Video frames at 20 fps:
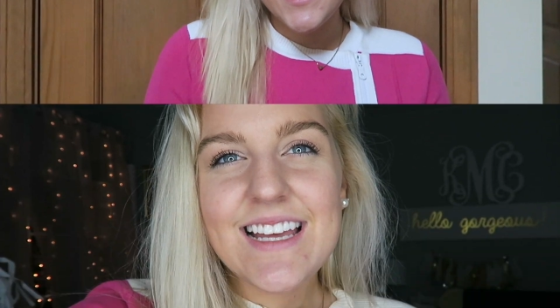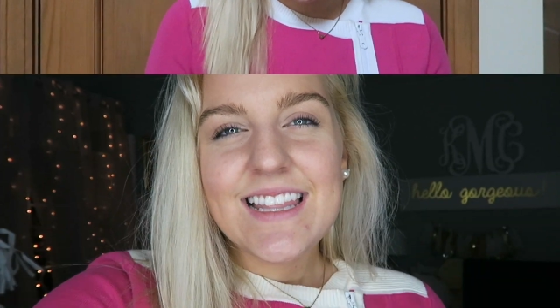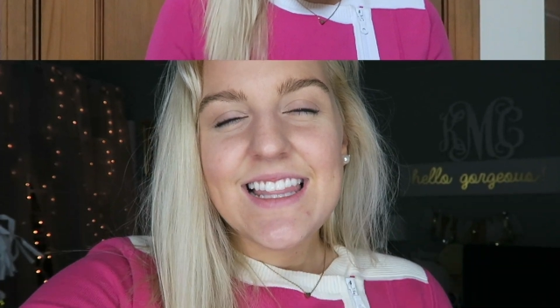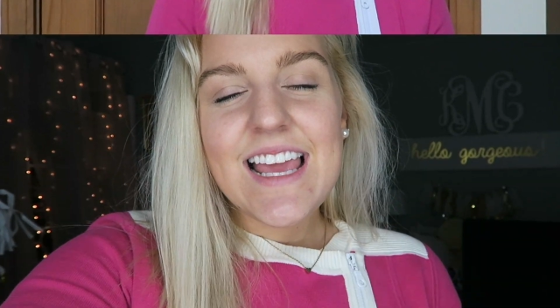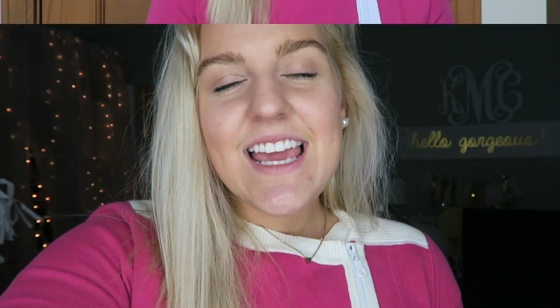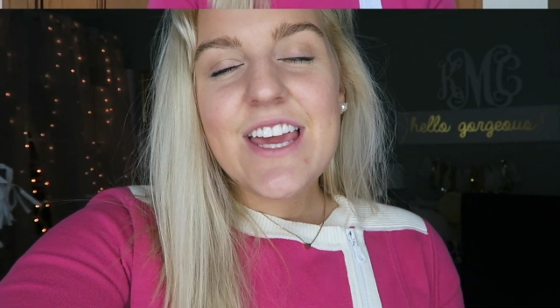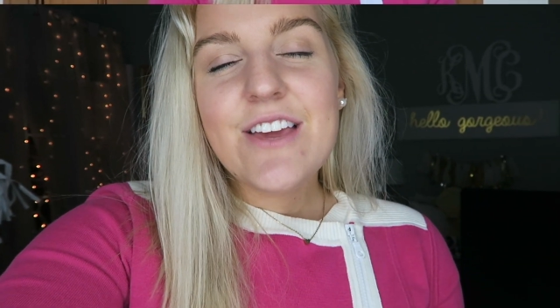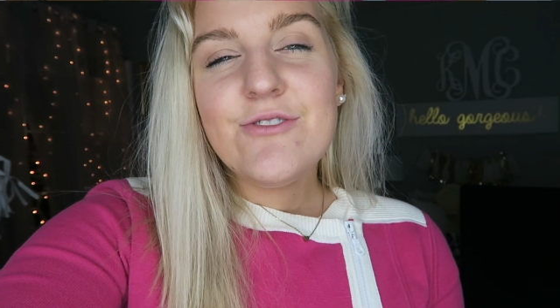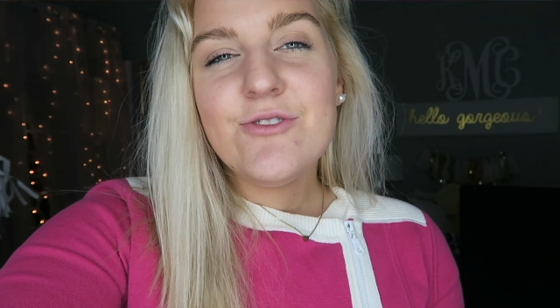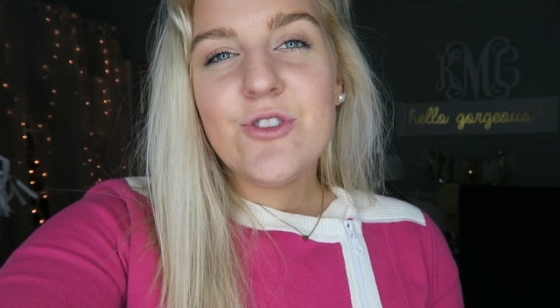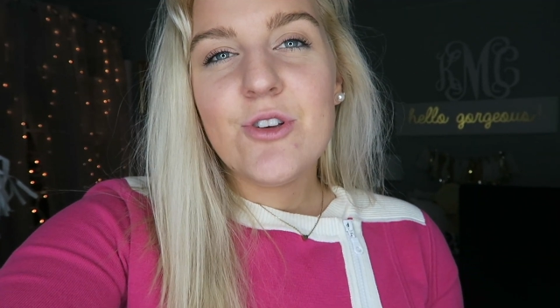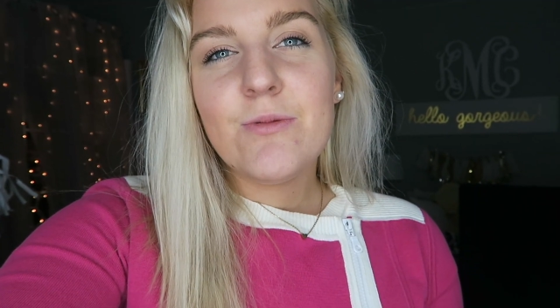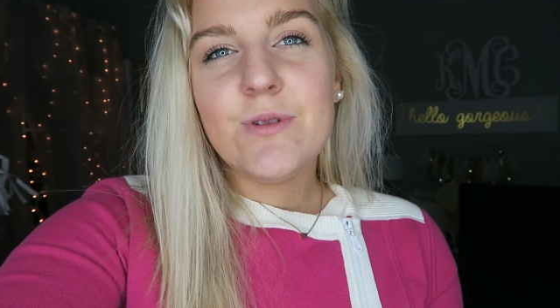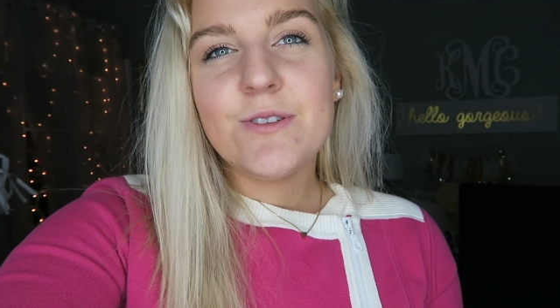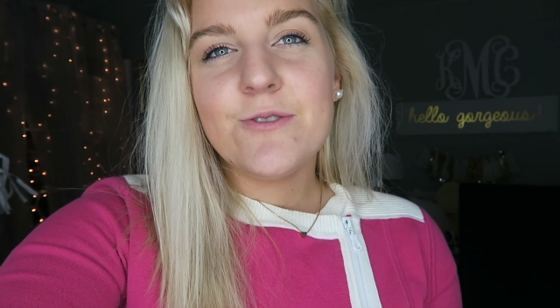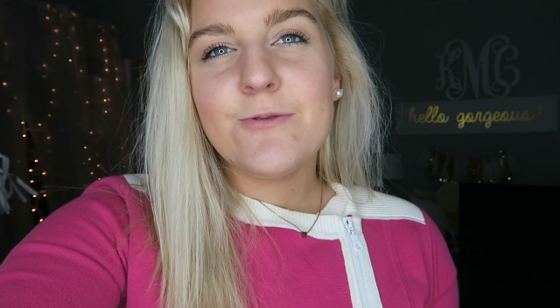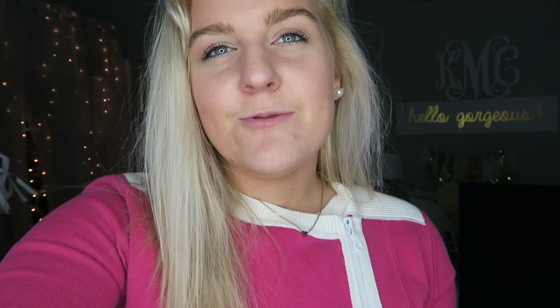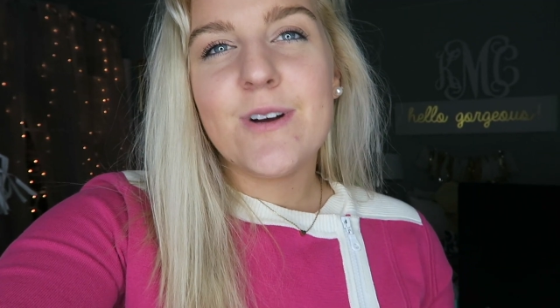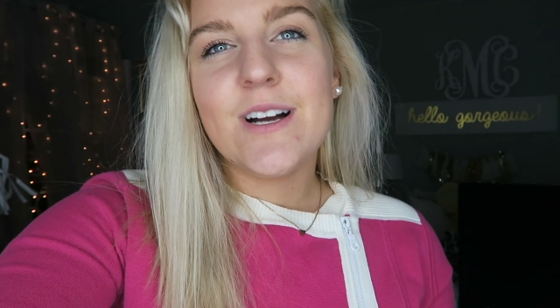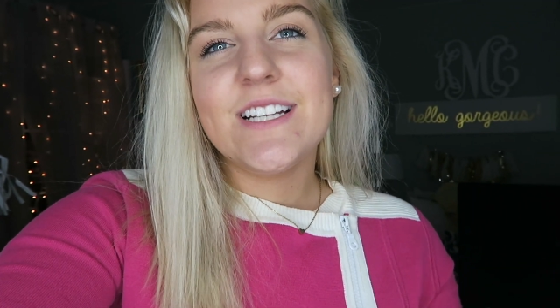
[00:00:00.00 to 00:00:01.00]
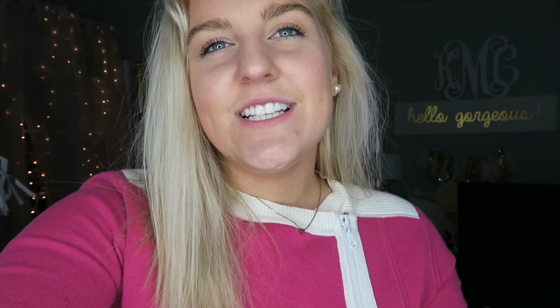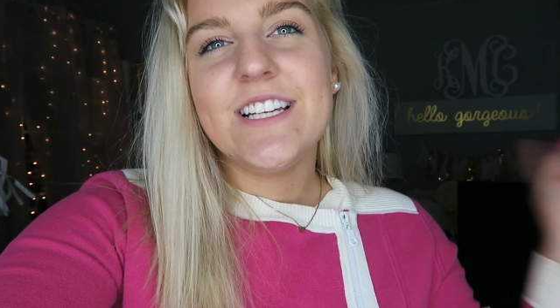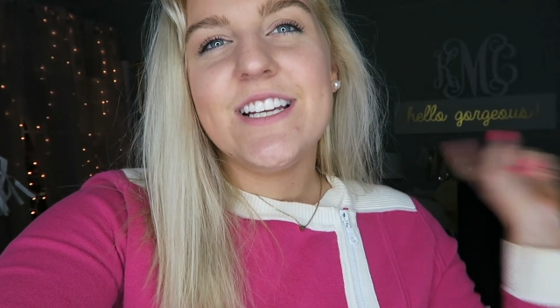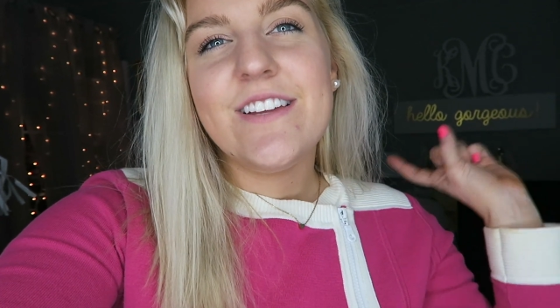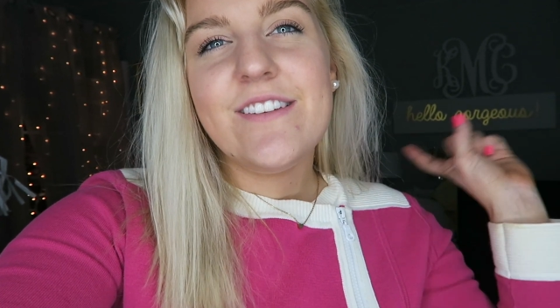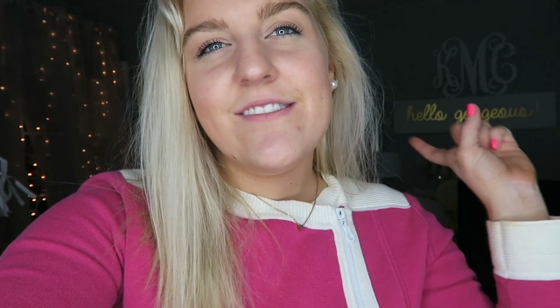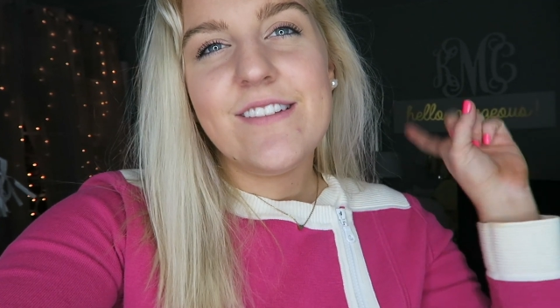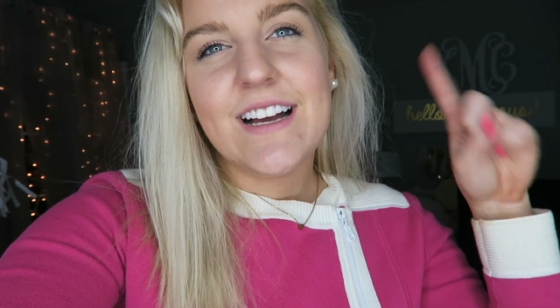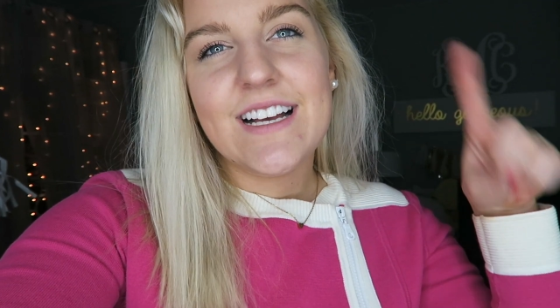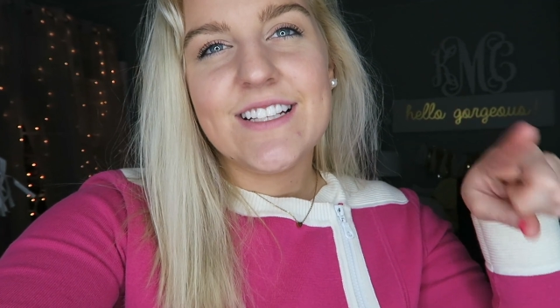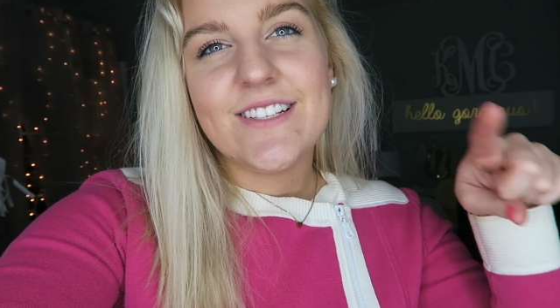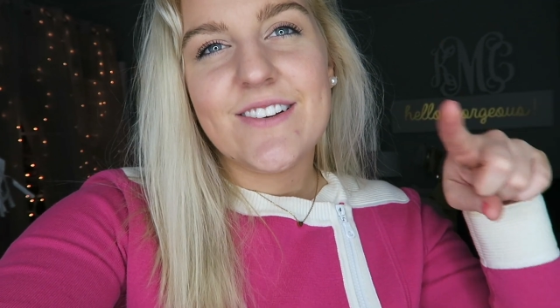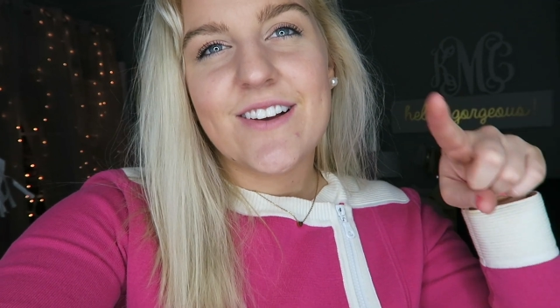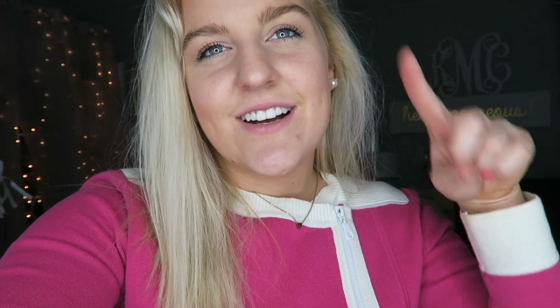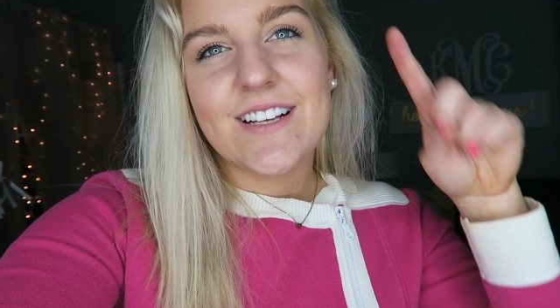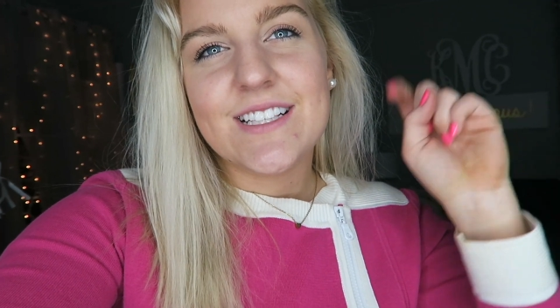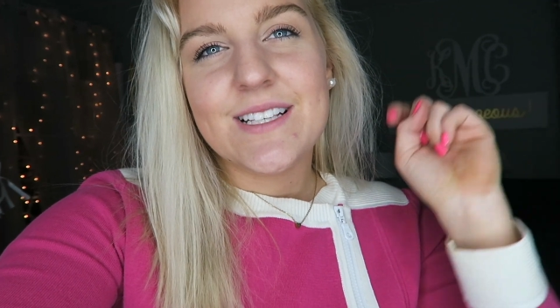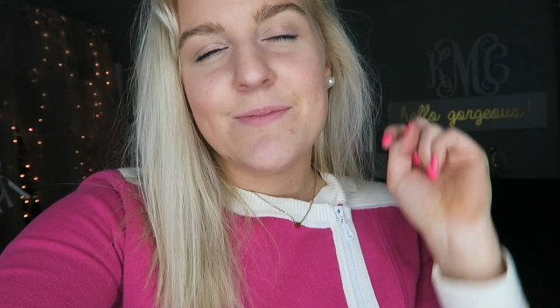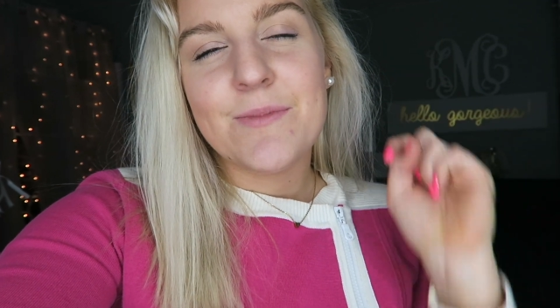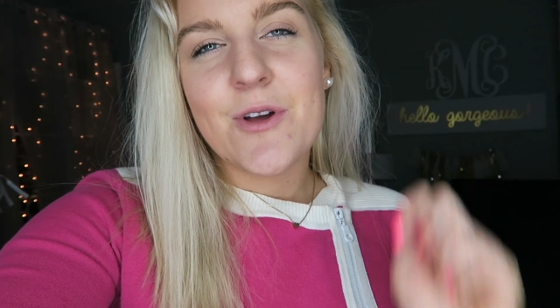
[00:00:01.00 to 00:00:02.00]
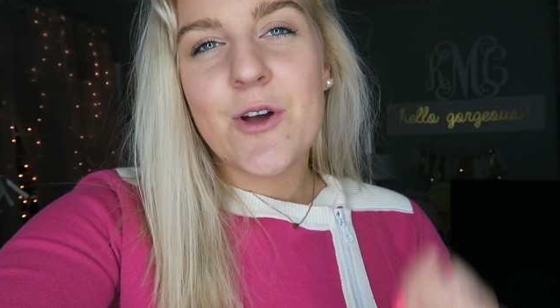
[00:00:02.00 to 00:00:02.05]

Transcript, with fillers: Thank you so much for watching. You guys are awesome.